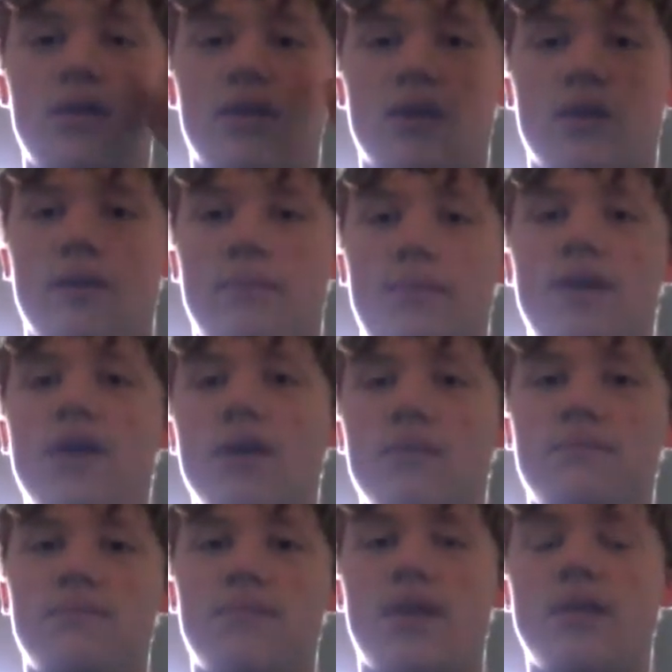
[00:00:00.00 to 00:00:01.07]
he'll appear,
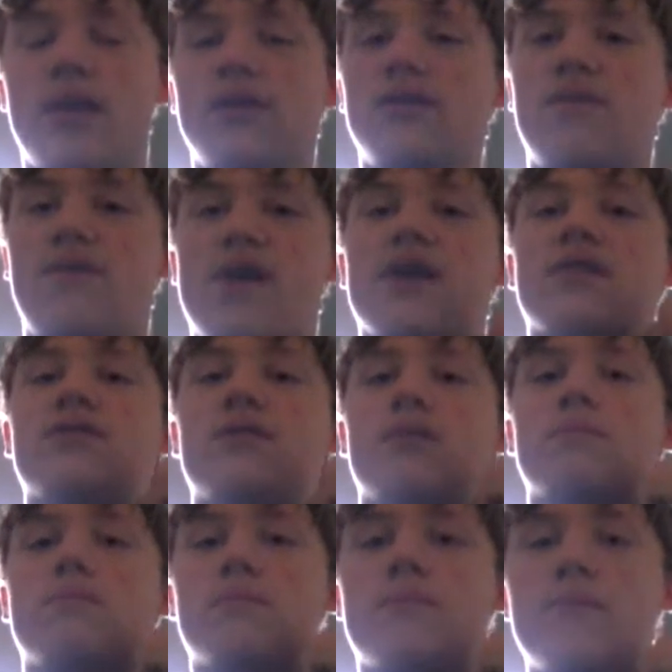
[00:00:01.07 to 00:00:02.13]
and then the Fly
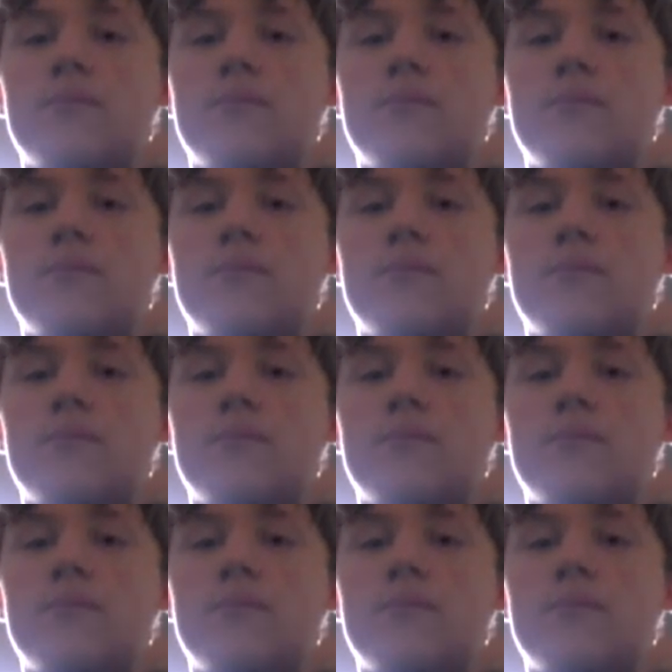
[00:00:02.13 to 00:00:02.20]
Zone.